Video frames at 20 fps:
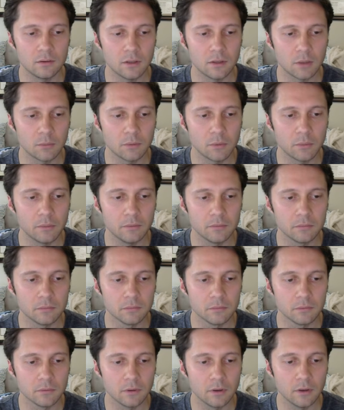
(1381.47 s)
Now when we
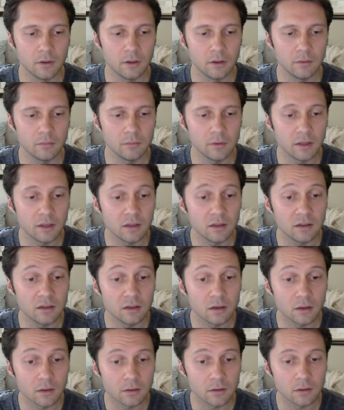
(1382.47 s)
run, we get
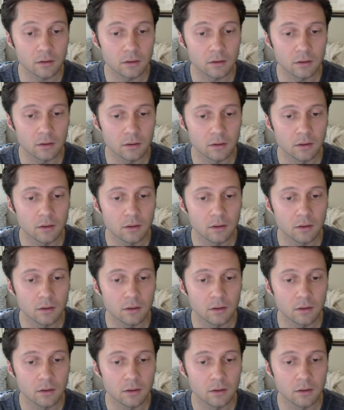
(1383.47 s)
another